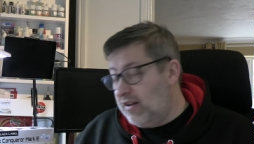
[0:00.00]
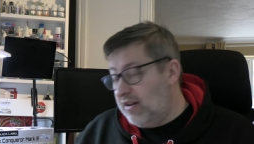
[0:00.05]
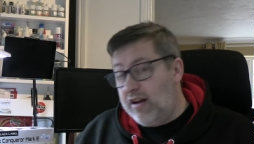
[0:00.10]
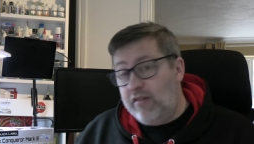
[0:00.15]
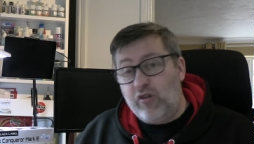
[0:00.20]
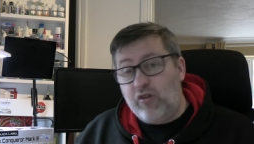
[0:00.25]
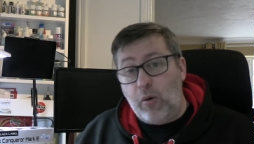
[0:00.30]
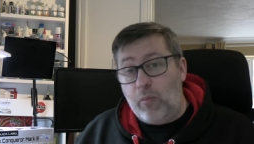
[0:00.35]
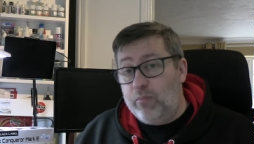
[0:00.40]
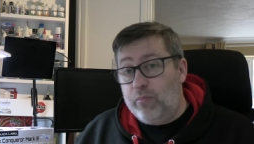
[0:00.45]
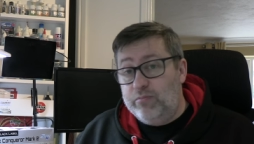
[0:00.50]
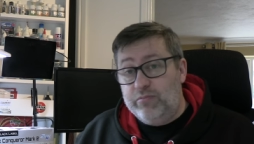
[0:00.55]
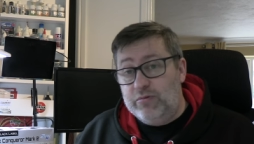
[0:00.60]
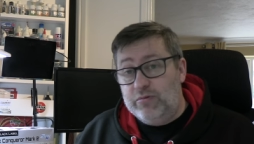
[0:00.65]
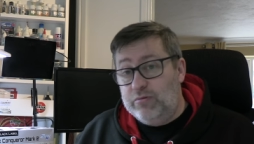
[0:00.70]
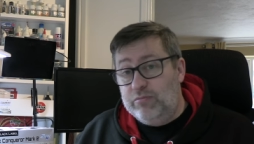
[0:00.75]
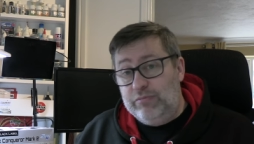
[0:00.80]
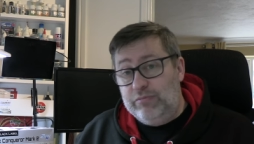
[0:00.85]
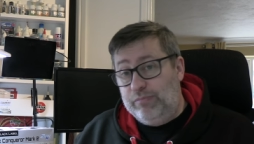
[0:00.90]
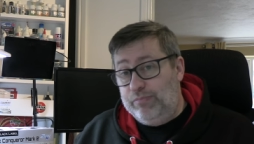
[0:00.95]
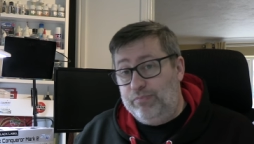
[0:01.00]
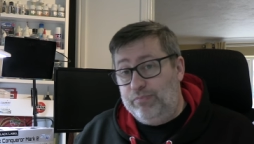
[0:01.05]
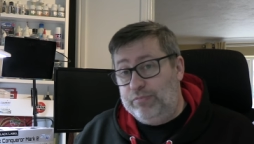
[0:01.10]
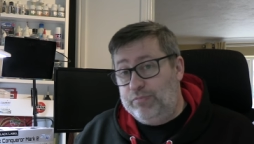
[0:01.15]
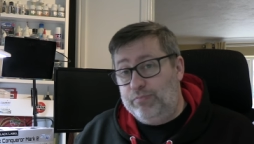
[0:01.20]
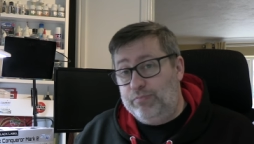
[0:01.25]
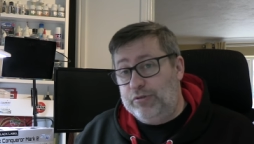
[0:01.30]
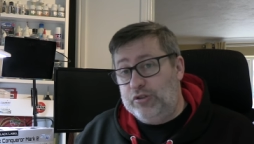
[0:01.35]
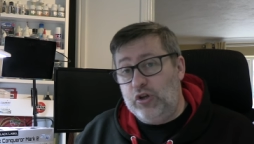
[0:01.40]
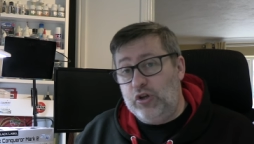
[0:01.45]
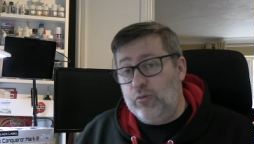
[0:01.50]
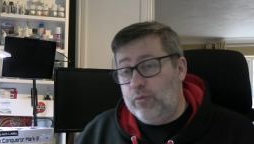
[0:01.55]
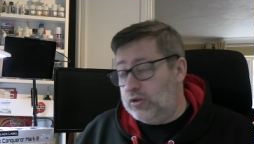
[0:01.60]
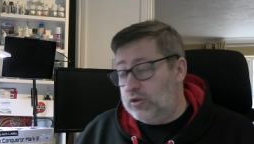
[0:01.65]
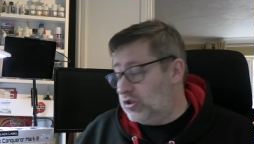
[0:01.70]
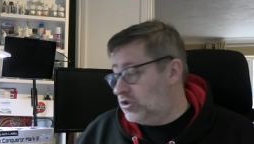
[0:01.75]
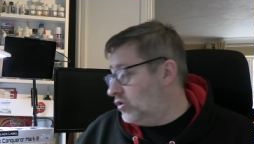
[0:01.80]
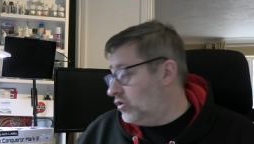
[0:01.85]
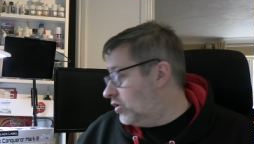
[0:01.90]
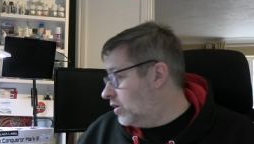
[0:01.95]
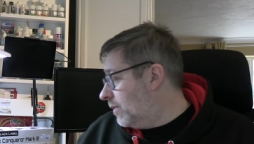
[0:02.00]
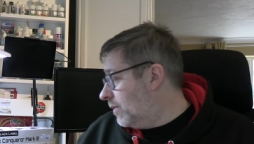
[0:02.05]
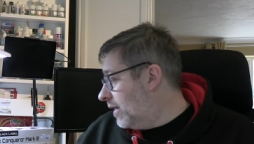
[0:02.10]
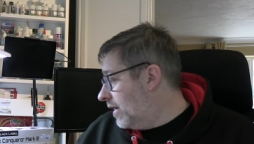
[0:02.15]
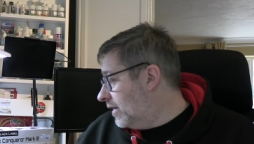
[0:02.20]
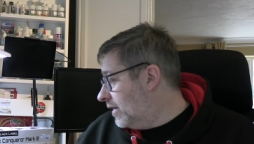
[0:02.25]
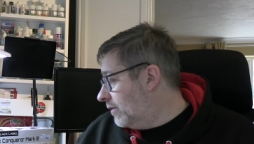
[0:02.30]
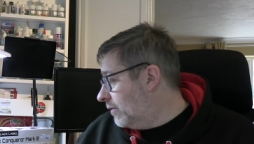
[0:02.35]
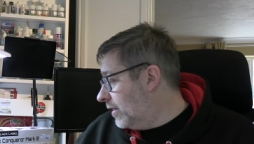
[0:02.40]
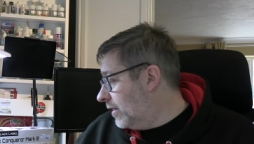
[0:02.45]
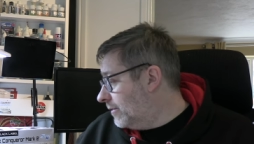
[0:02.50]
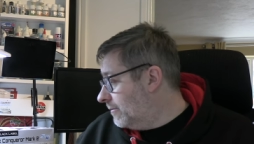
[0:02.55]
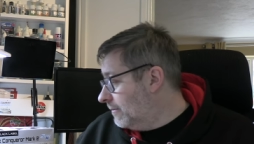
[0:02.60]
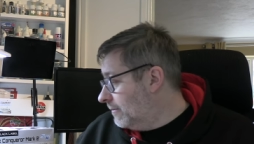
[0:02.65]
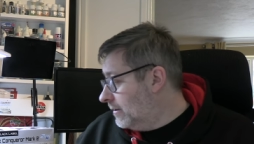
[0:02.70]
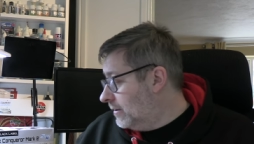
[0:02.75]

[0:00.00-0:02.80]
I've got too much to talk about anyway.